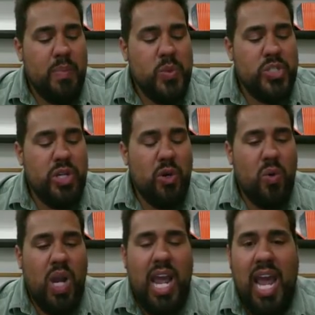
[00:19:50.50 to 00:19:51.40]

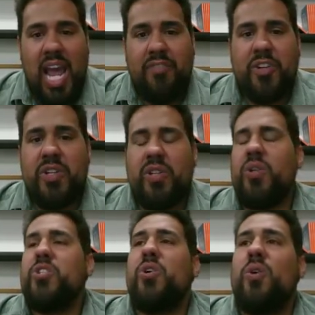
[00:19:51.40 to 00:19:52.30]
So after you go
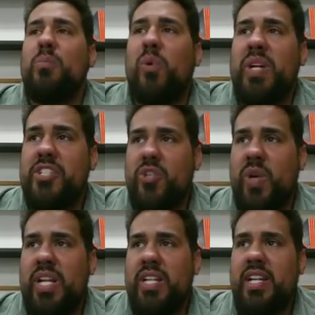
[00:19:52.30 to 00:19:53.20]
to total points
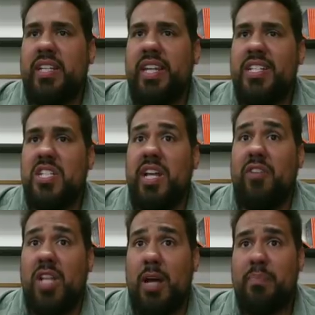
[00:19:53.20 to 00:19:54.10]
grading and kids
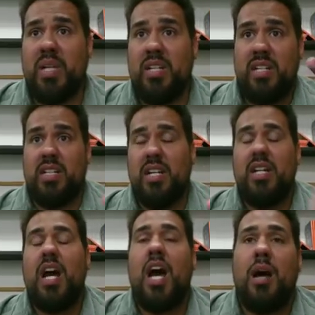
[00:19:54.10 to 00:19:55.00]
level up,
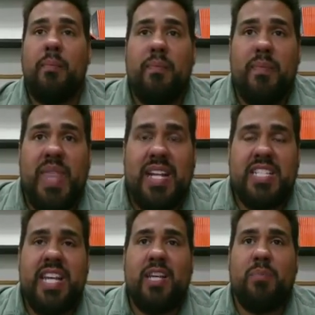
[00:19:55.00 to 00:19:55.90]
that
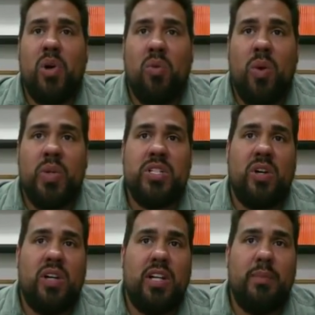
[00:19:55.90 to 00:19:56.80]
second part, what we're
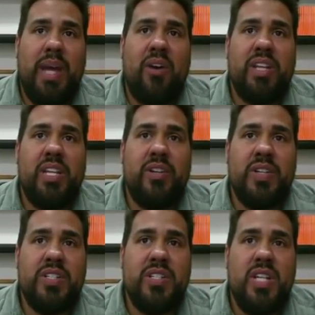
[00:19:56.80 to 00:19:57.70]
talking about here
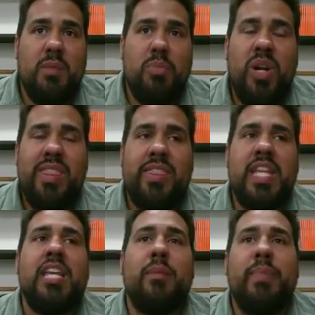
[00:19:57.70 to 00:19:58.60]
is put a
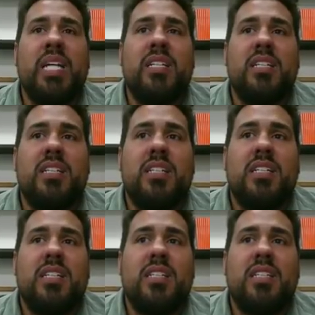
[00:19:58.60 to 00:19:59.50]
theme.
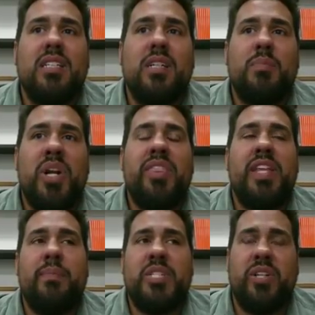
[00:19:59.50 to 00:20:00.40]
Put a
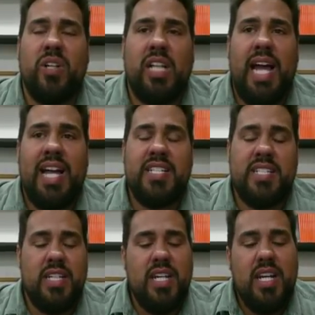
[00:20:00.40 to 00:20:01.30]
theme to your
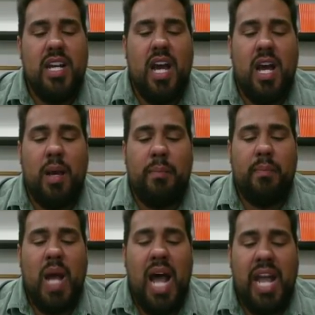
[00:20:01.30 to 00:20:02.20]
class.
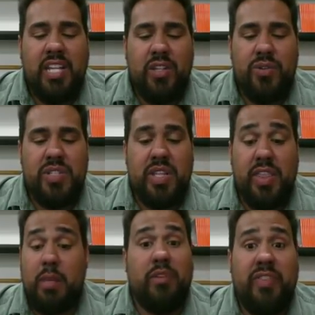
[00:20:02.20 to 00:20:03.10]
I use the
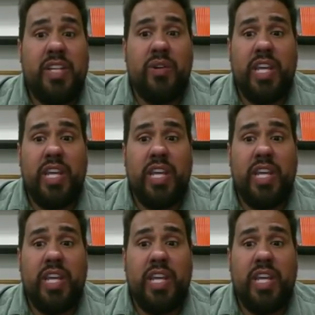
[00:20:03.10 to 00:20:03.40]
theme of video